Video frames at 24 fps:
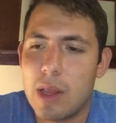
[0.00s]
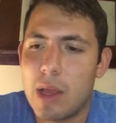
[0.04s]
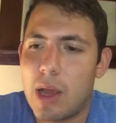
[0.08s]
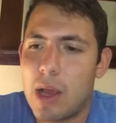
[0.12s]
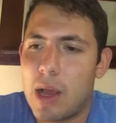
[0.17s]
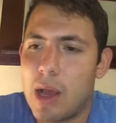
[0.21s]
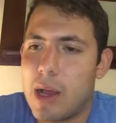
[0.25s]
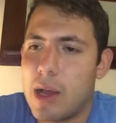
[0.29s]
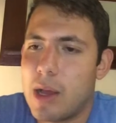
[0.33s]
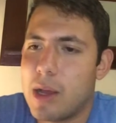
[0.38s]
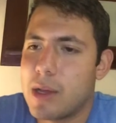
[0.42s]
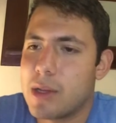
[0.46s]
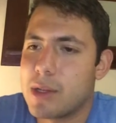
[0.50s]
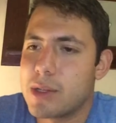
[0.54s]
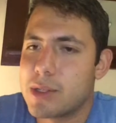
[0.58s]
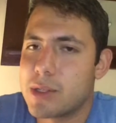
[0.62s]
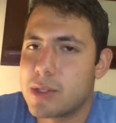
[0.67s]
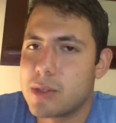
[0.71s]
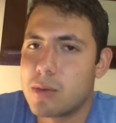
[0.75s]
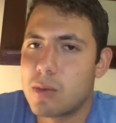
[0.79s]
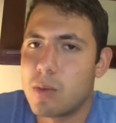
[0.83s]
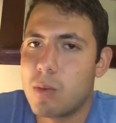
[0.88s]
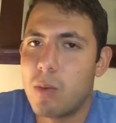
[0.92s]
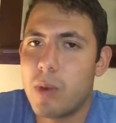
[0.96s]

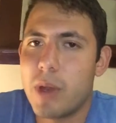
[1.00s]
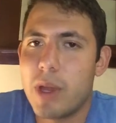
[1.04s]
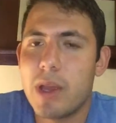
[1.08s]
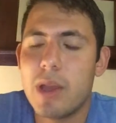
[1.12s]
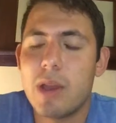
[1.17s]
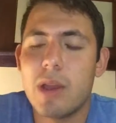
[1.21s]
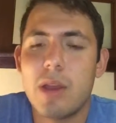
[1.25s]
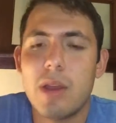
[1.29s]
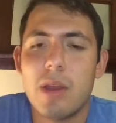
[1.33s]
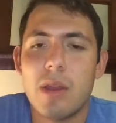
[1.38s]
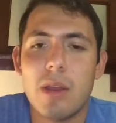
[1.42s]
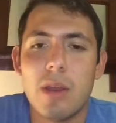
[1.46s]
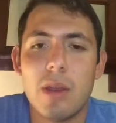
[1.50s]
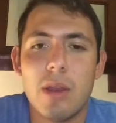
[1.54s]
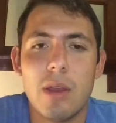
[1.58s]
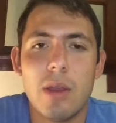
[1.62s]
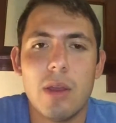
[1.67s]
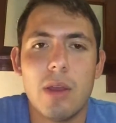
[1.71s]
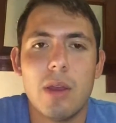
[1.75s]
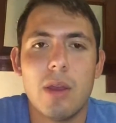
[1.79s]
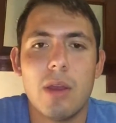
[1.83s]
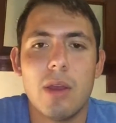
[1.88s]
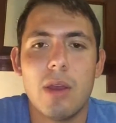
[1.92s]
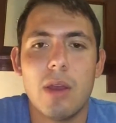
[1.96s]
as we
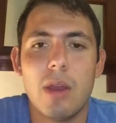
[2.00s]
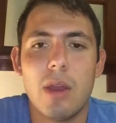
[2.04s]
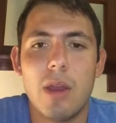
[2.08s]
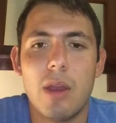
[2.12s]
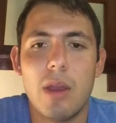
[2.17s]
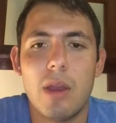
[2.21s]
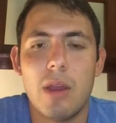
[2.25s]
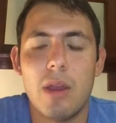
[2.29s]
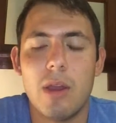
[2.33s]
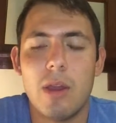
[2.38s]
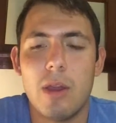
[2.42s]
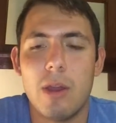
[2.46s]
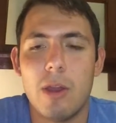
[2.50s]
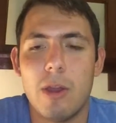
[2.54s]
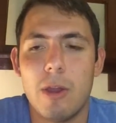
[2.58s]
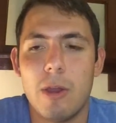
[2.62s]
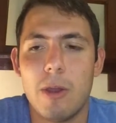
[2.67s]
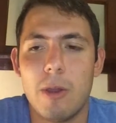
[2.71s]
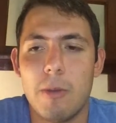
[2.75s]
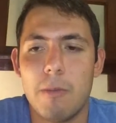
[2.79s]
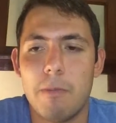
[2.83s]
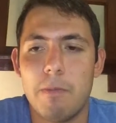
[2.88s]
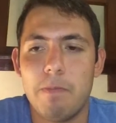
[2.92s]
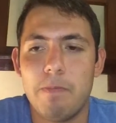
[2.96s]

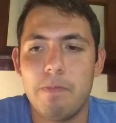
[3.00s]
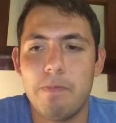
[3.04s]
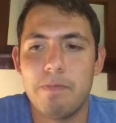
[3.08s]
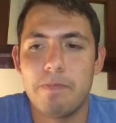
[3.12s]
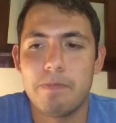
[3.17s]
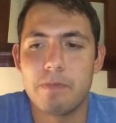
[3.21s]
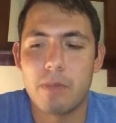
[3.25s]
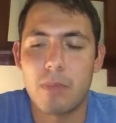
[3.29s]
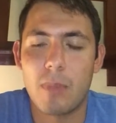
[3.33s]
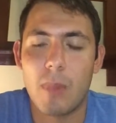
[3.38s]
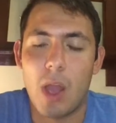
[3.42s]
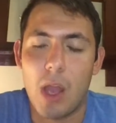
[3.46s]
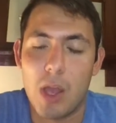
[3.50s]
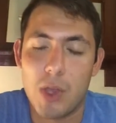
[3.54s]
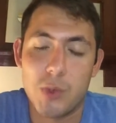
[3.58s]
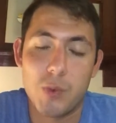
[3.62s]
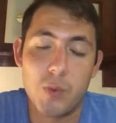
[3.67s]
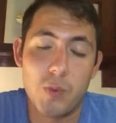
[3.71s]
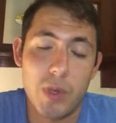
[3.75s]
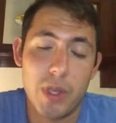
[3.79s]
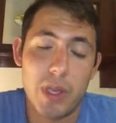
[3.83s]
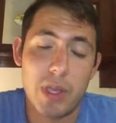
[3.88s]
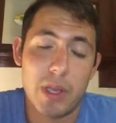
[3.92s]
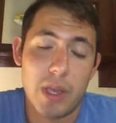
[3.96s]
uh,
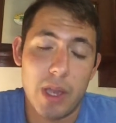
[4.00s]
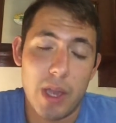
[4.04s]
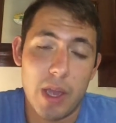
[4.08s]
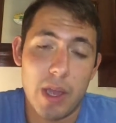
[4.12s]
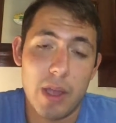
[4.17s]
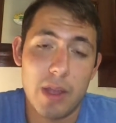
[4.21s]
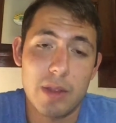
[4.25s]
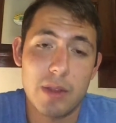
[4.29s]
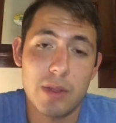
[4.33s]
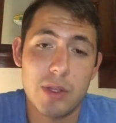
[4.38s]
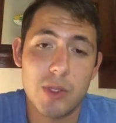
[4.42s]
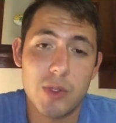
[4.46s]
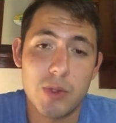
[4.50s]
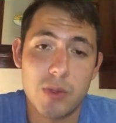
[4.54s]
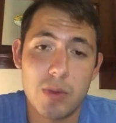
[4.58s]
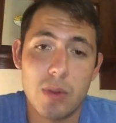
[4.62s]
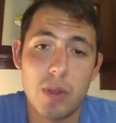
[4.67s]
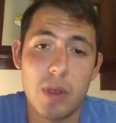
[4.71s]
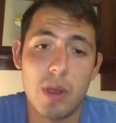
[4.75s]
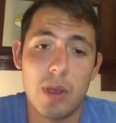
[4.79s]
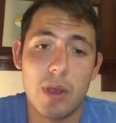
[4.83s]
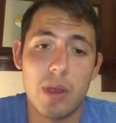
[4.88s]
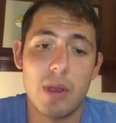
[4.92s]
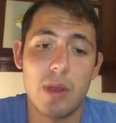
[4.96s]
can
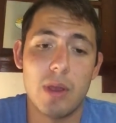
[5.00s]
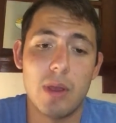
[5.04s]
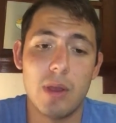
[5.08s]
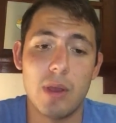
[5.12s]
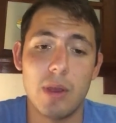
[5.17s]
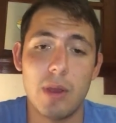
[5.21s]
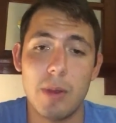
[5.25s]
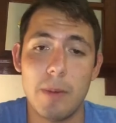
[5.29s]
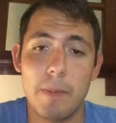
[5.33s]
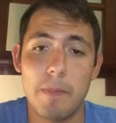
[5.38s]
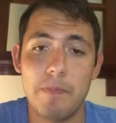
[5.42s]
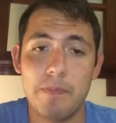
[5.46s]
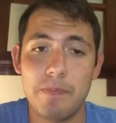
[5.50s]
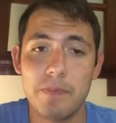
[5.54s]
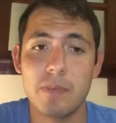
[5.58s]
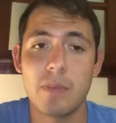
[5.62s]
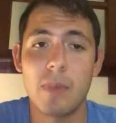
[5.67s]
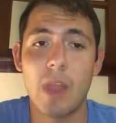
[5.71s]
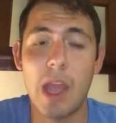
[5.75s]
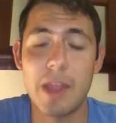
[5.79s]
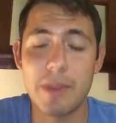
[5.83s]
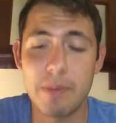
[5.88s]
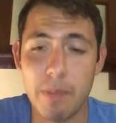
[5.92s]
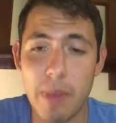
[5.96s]

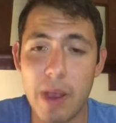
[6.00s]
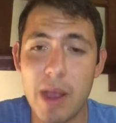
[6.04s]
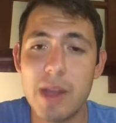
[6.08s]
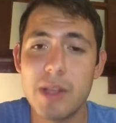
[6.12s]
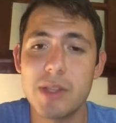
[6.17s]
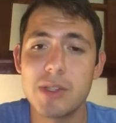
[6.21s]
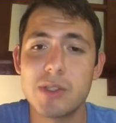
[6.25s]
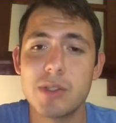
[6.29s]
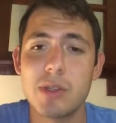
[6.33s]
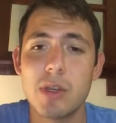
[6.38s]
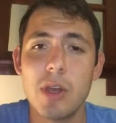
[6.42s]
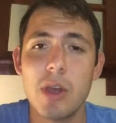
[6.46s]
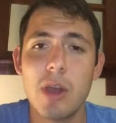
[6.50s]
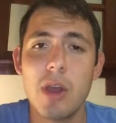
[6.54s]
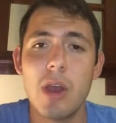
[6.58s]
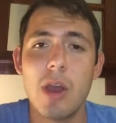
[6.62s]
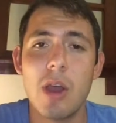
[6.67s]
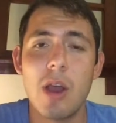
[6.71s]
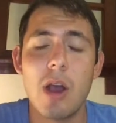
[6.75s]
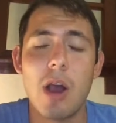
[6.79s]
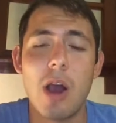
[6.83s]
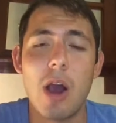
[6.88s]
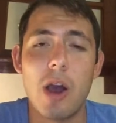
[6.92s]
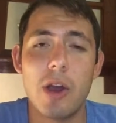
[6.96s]
advance
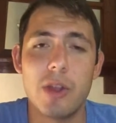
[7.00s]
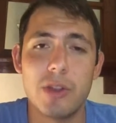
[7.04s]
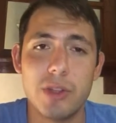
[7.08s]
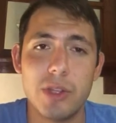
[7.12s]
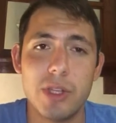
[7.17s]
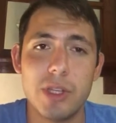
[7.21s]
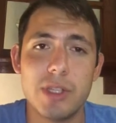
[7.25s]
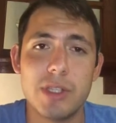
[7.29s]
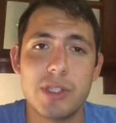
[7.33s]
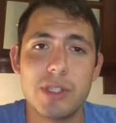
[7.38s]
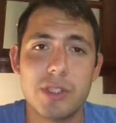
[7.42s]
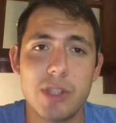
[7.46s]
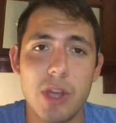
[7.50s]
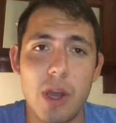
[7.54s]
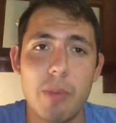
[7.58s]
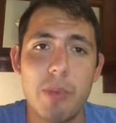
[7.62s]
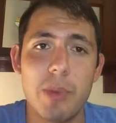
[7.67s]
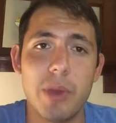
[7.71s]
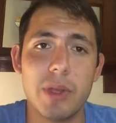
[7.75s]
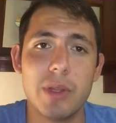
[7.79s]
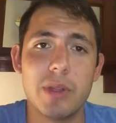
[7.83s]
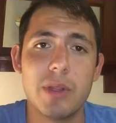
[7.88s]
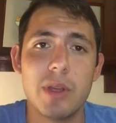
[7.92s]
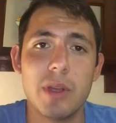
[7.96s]
on this
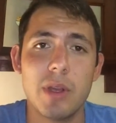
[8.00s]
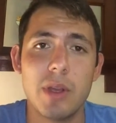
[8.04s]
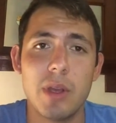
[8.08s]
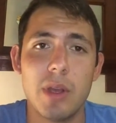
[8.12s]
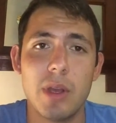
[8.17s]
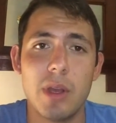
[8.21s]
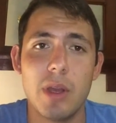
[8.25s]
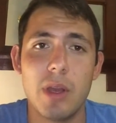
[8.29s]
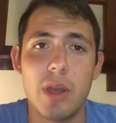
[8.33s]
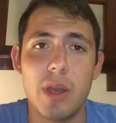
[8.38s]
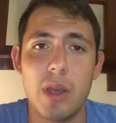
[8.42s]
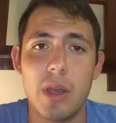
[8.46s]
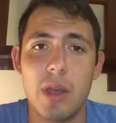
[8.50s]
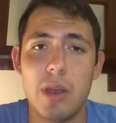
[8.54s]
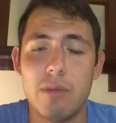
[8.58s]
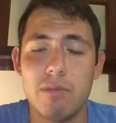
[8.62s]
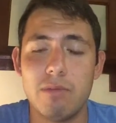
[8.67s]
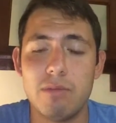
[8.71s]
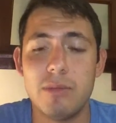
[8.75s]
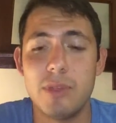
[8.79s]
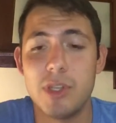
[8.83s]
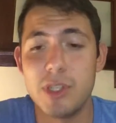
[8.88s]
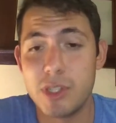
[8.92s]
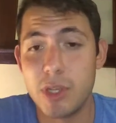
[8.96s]
topic.
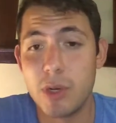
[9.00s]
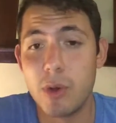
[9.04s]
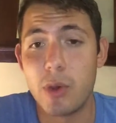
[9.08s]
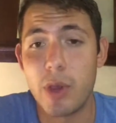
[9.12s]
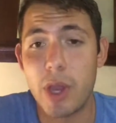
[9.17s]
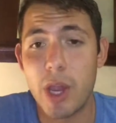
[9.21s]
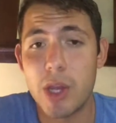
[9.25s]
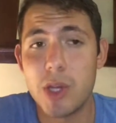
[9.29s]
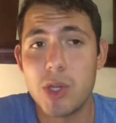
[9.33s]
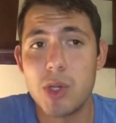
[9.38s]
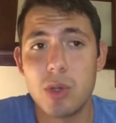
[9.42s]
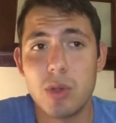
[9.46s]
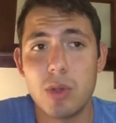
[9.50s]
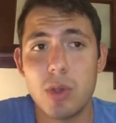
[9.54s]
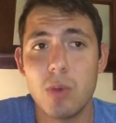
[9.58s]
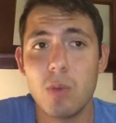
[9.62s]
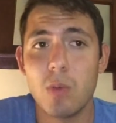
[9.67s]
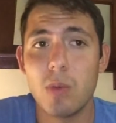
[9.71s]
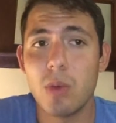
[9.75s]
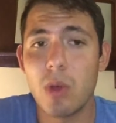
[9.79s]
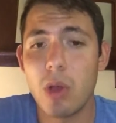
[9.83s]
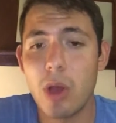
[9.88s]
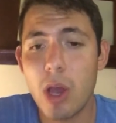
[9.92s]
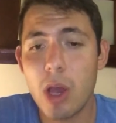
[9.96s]
And this education, it
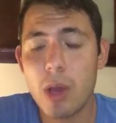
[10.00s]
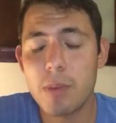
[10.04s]
will